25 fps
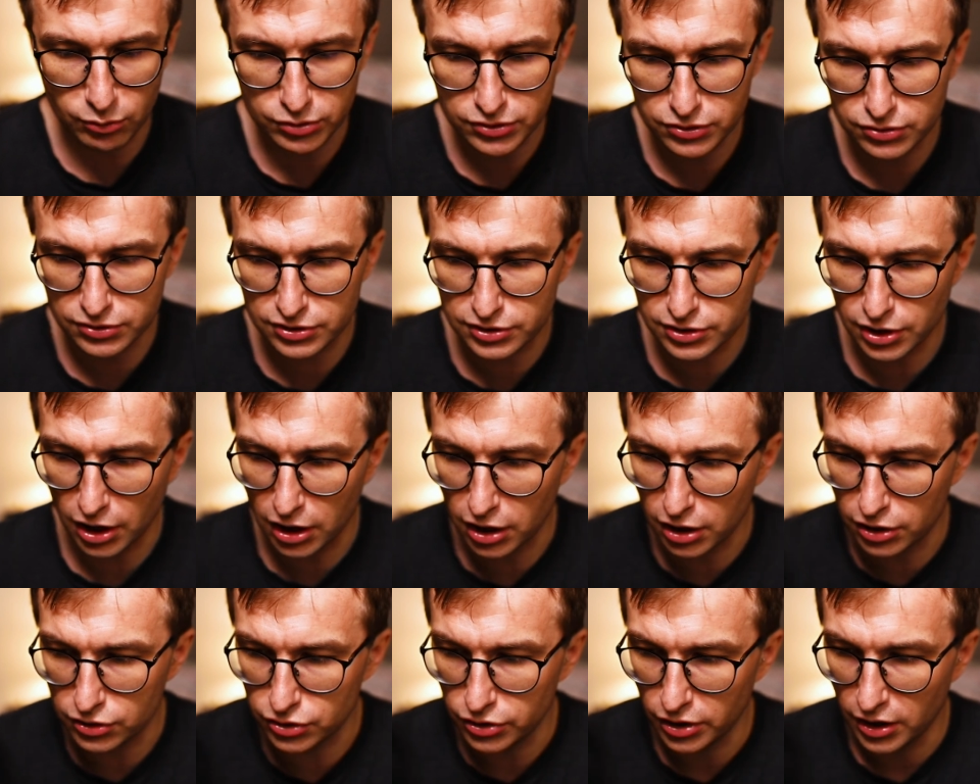I want to
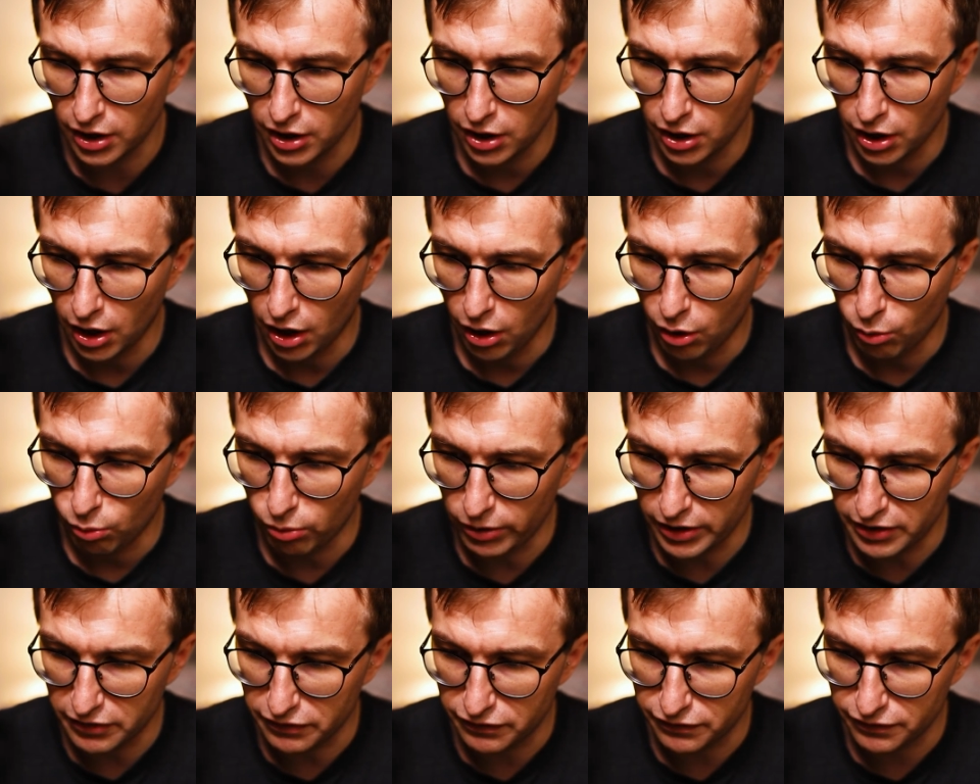start
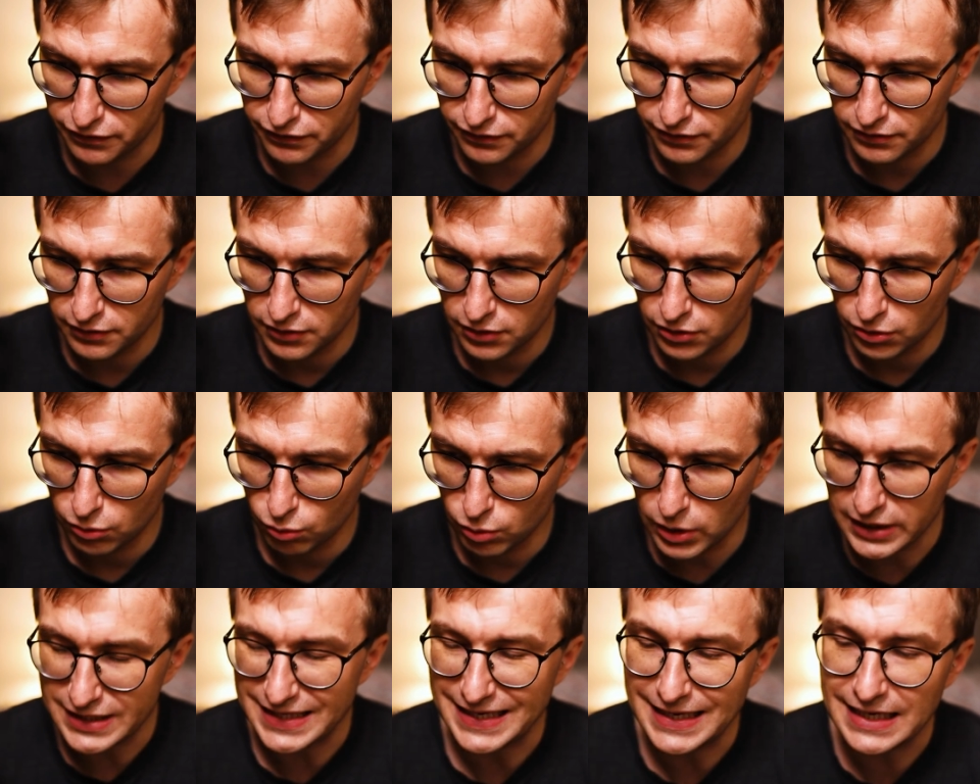with
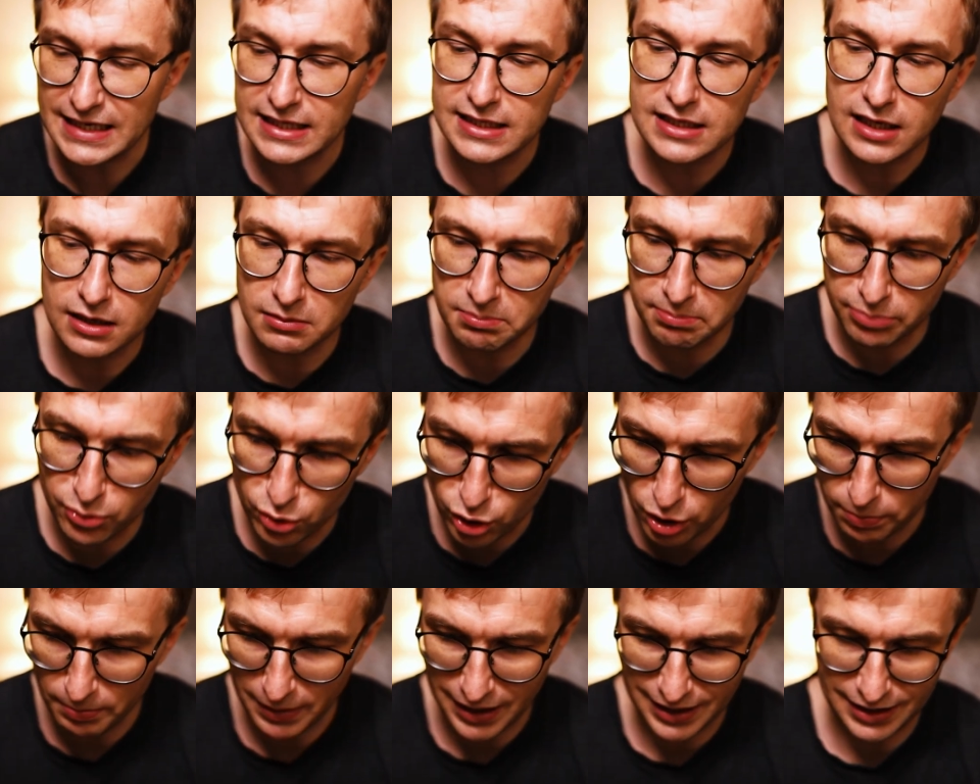what Ethan
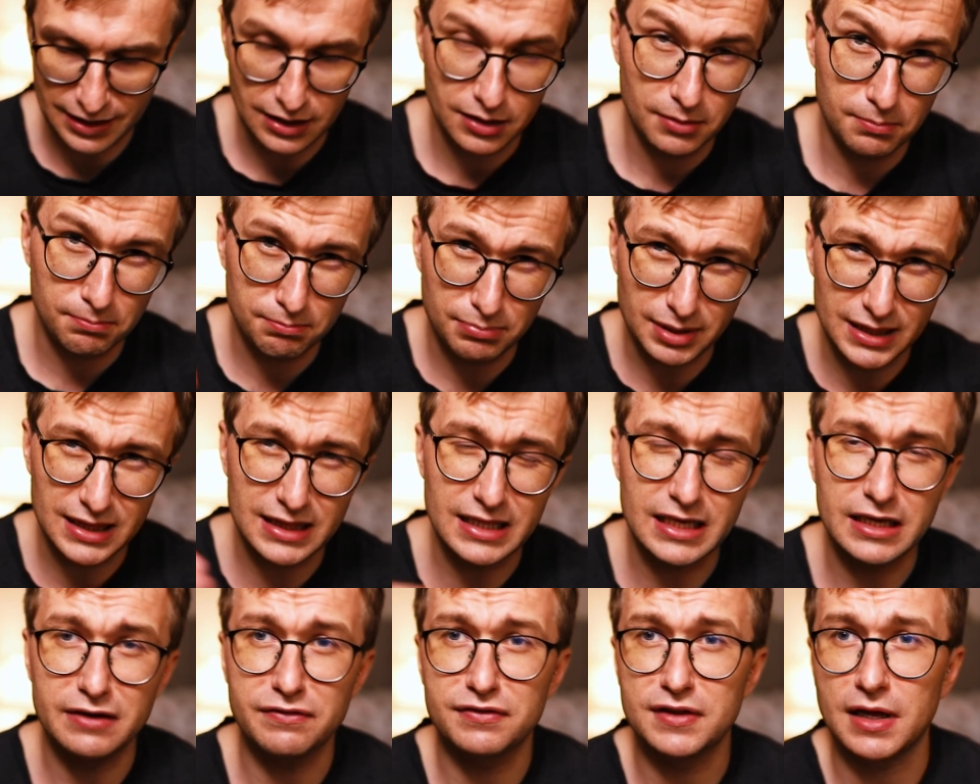Buchman
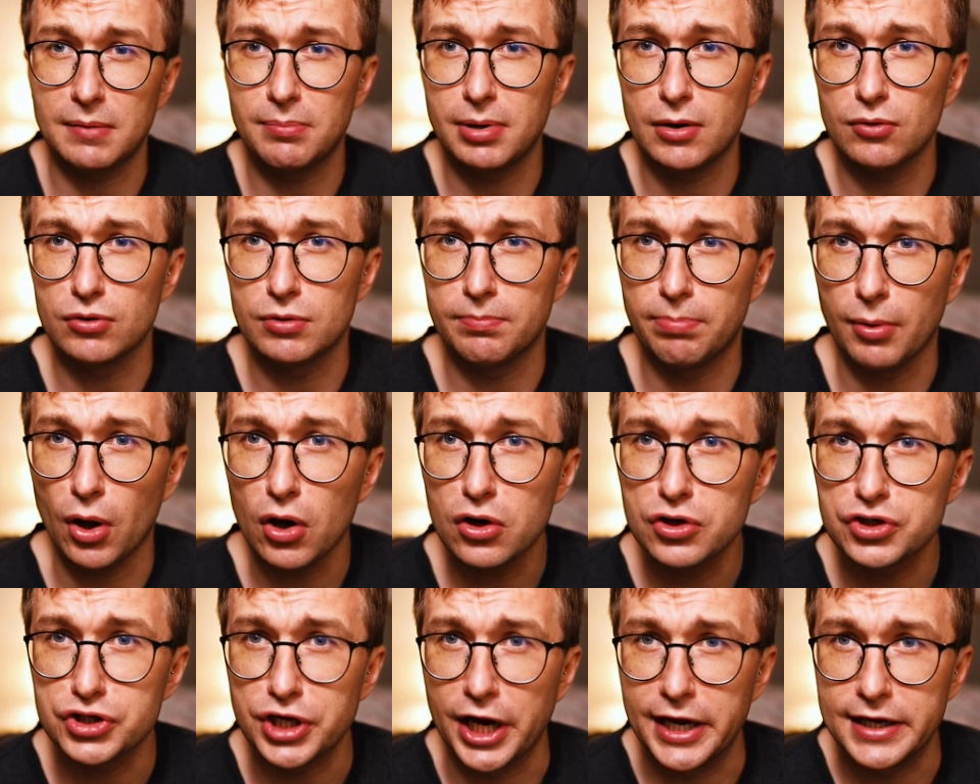believed about
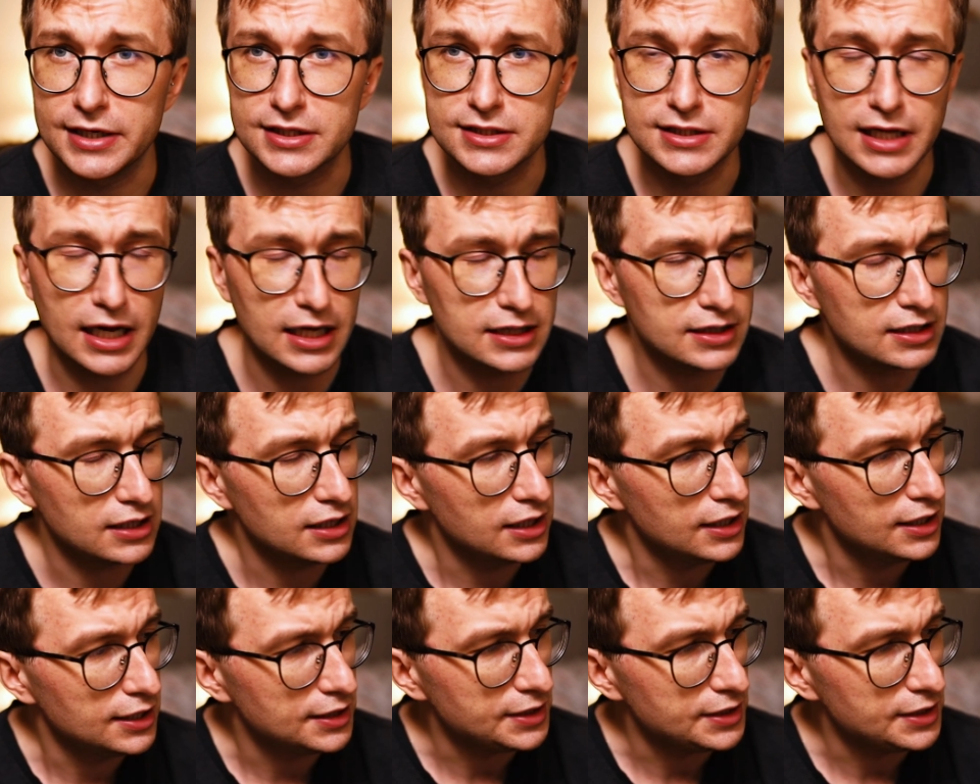blockchains that